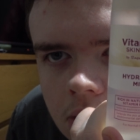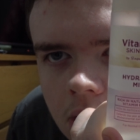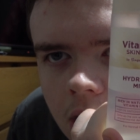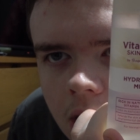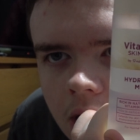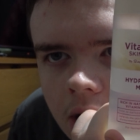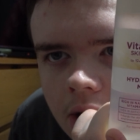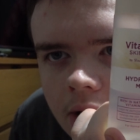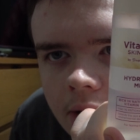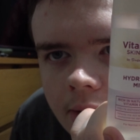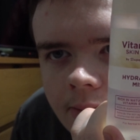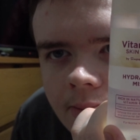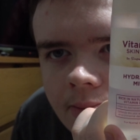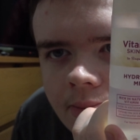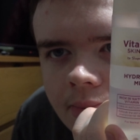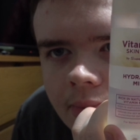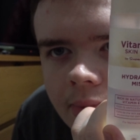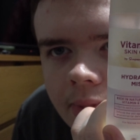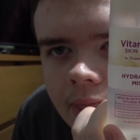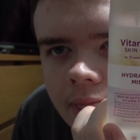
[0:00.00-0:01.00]

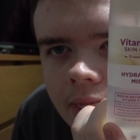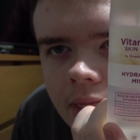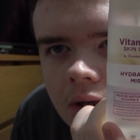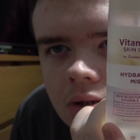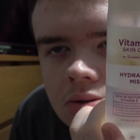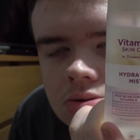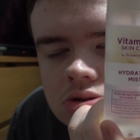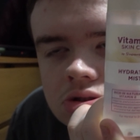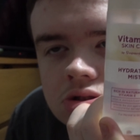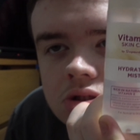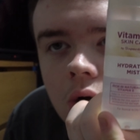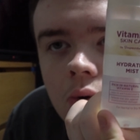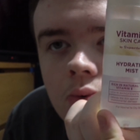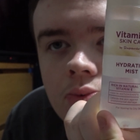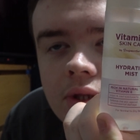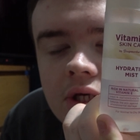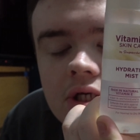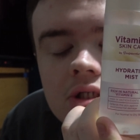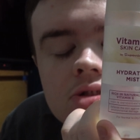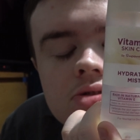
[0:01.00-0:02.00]
um so
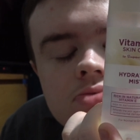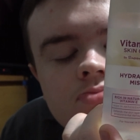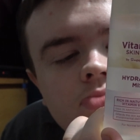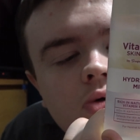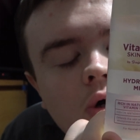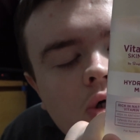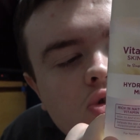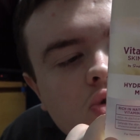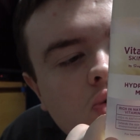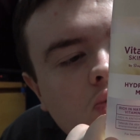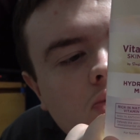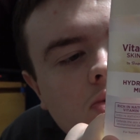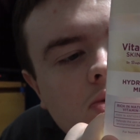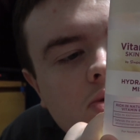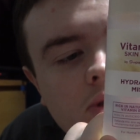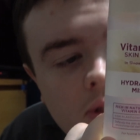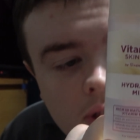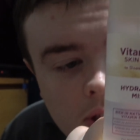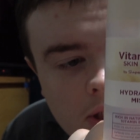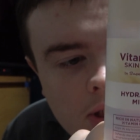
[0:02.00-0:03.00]
this
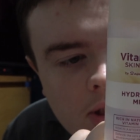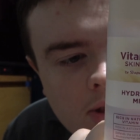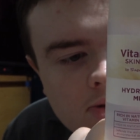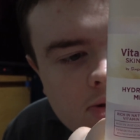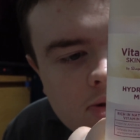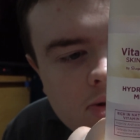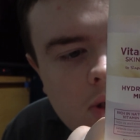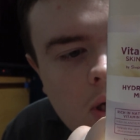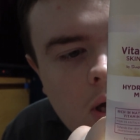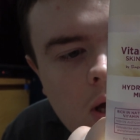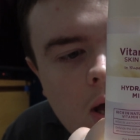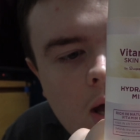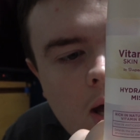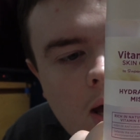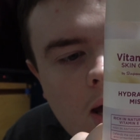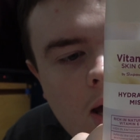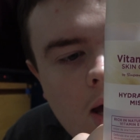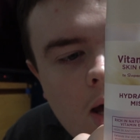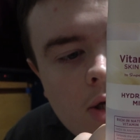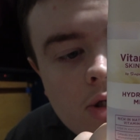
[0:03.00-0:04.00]
product is
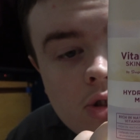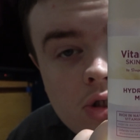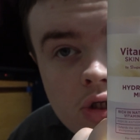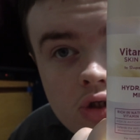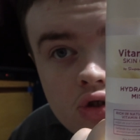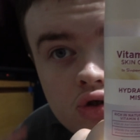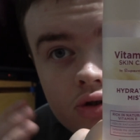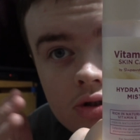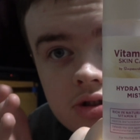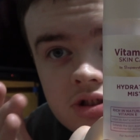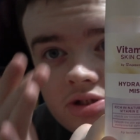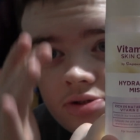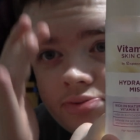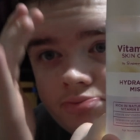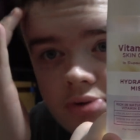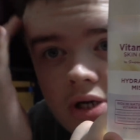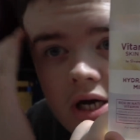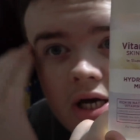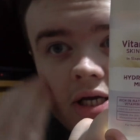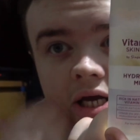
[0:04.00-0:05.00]
you just
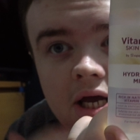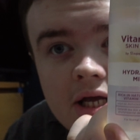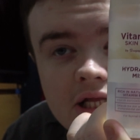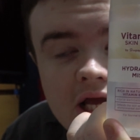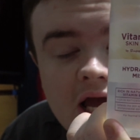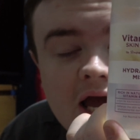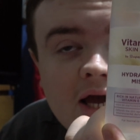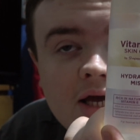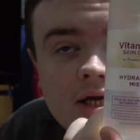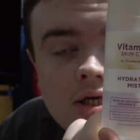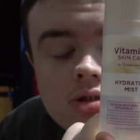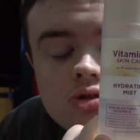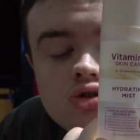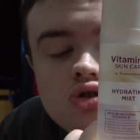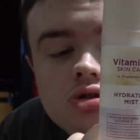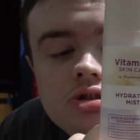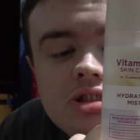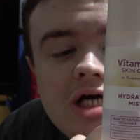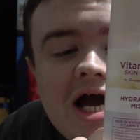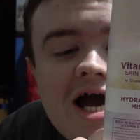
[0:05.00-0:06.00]
spray and it
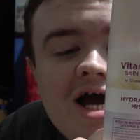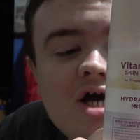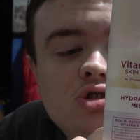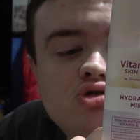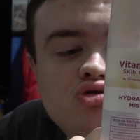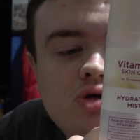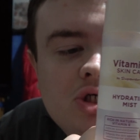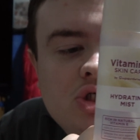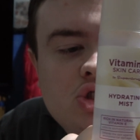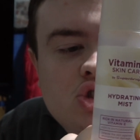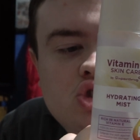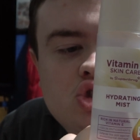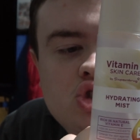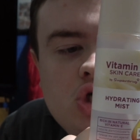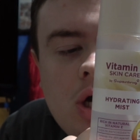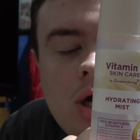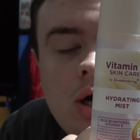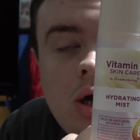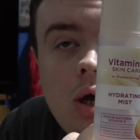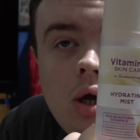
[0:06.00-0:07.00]
just hydrates
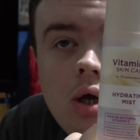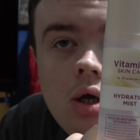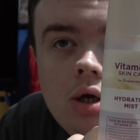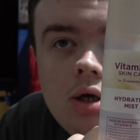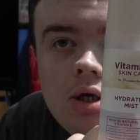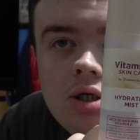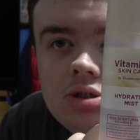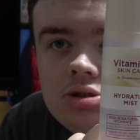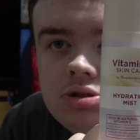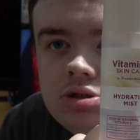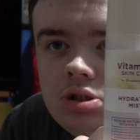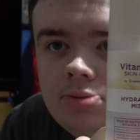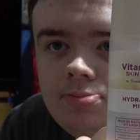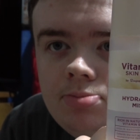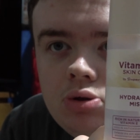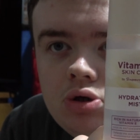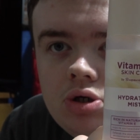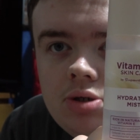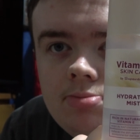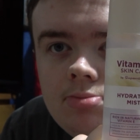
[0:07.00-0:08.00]
you. Instead of
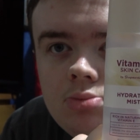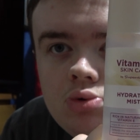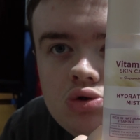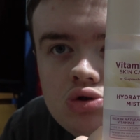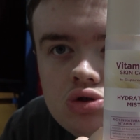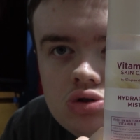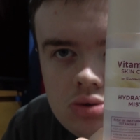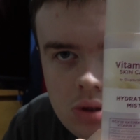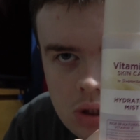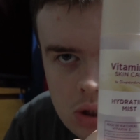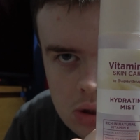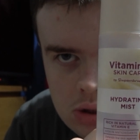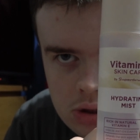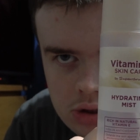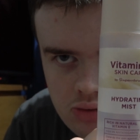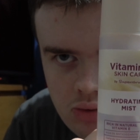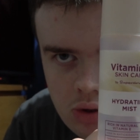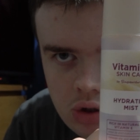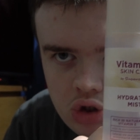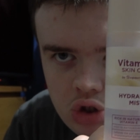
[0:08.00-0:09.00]
putting
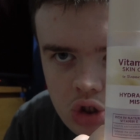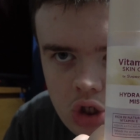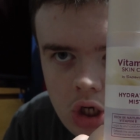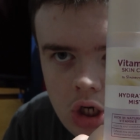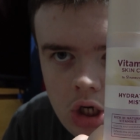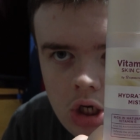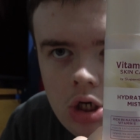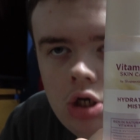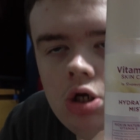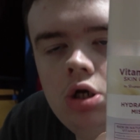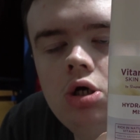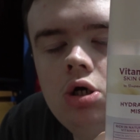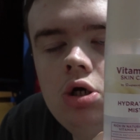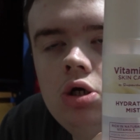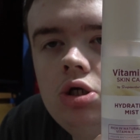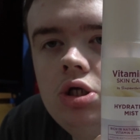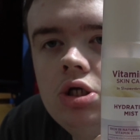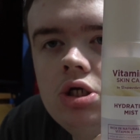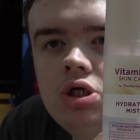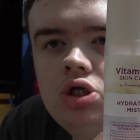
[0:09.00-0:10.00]
moisturiser on you,
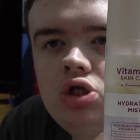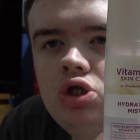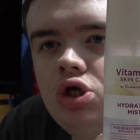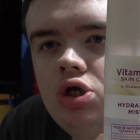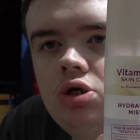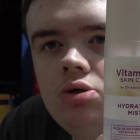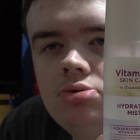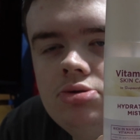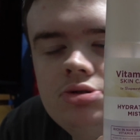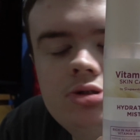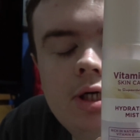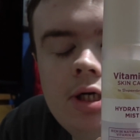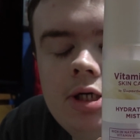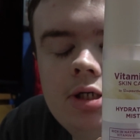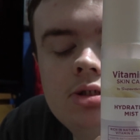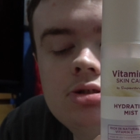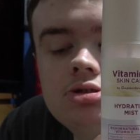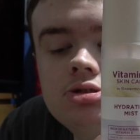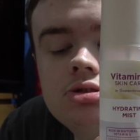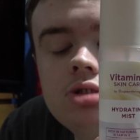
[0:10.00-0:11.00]
you can use
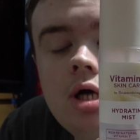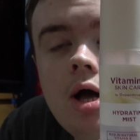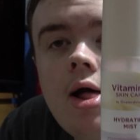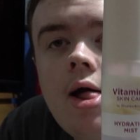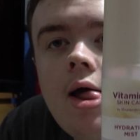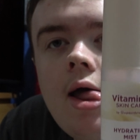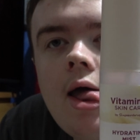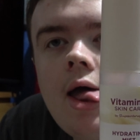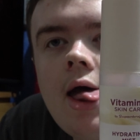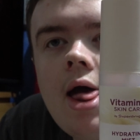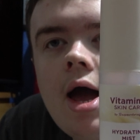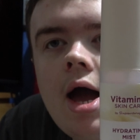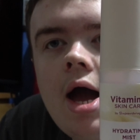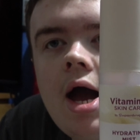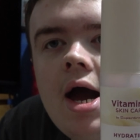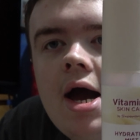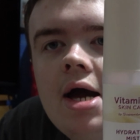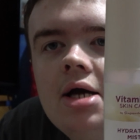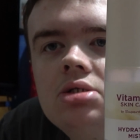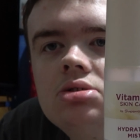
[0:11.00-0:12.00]
this
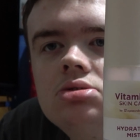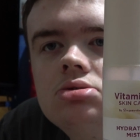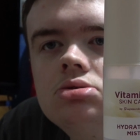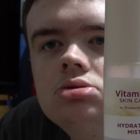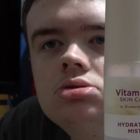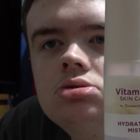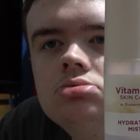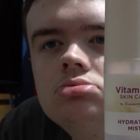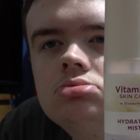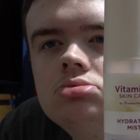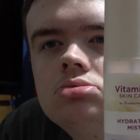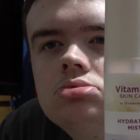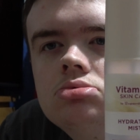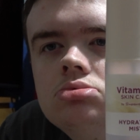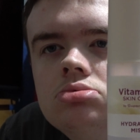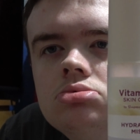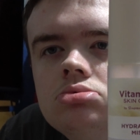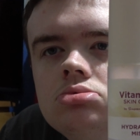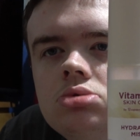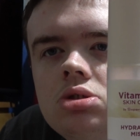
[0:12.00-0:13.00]
and
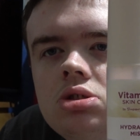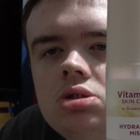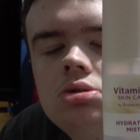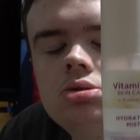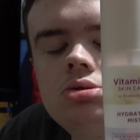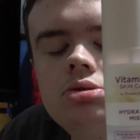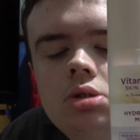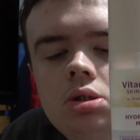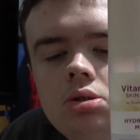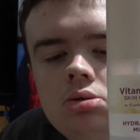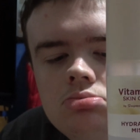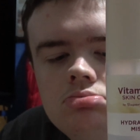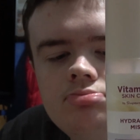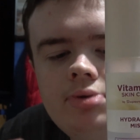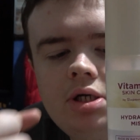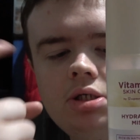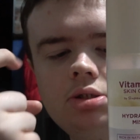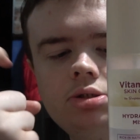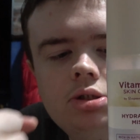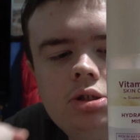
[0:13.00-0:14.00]
it's
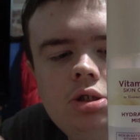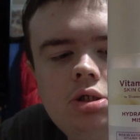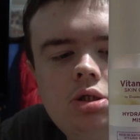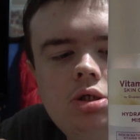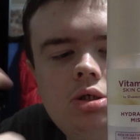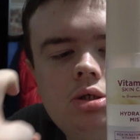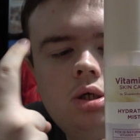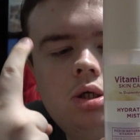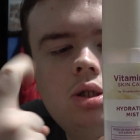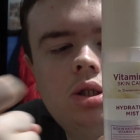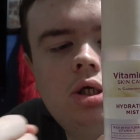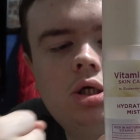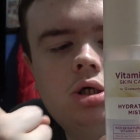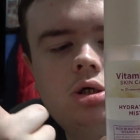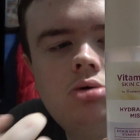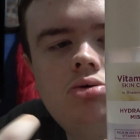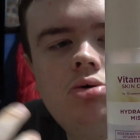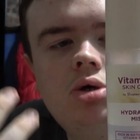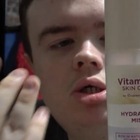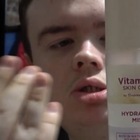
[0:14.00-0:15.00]
basically a
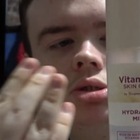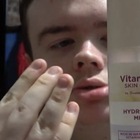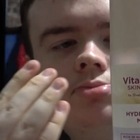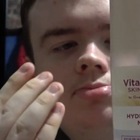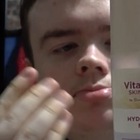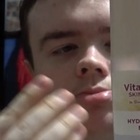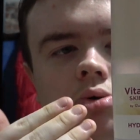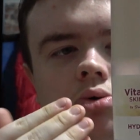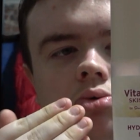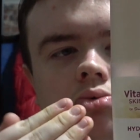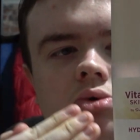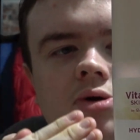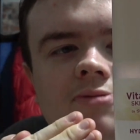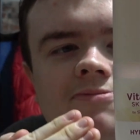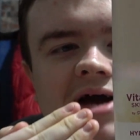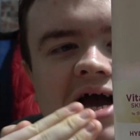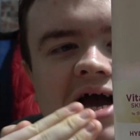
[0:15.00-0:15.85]
liquid but with